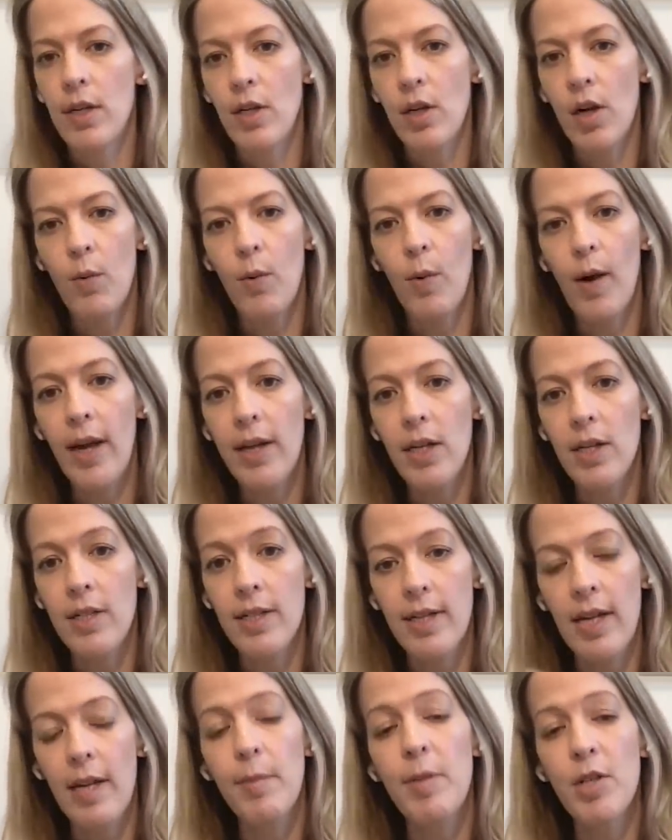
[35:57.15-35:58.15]
I could
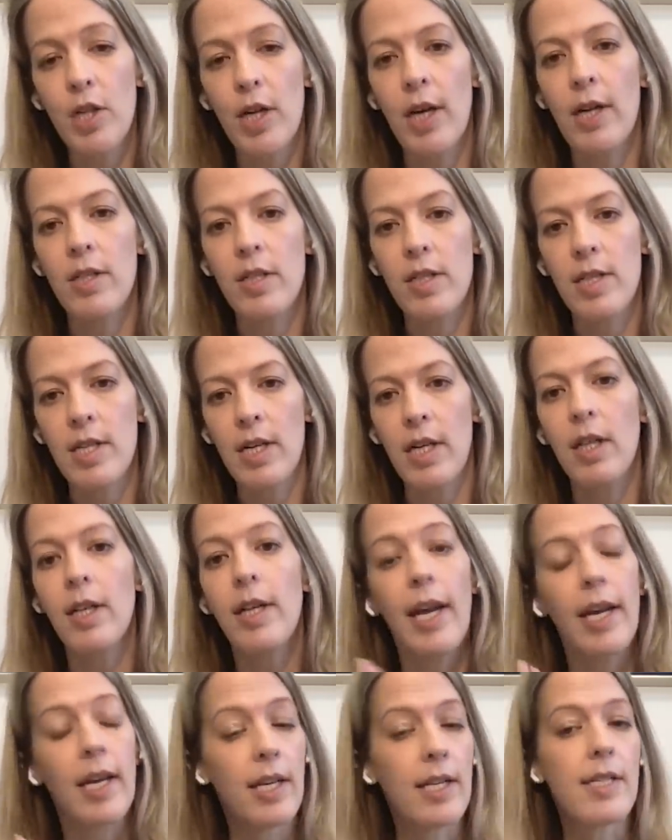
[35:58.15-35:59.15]
say Michelle still,
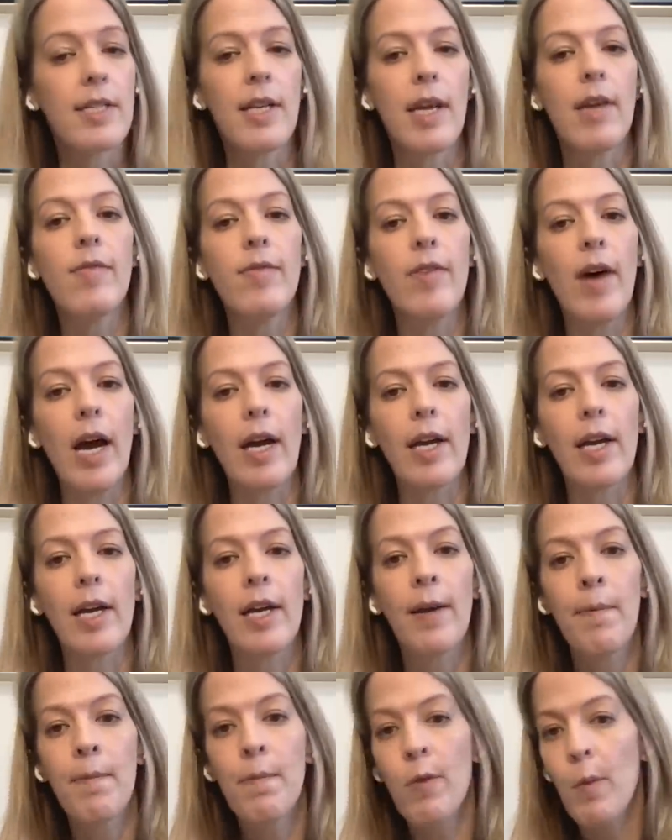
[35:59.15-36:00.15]
and I could say Flack,
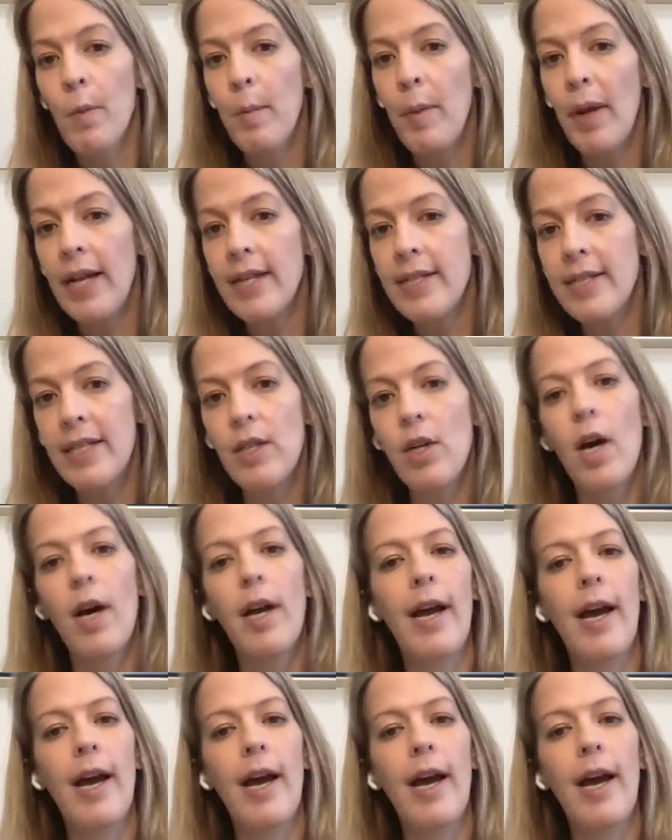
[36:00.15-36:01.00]
but I did not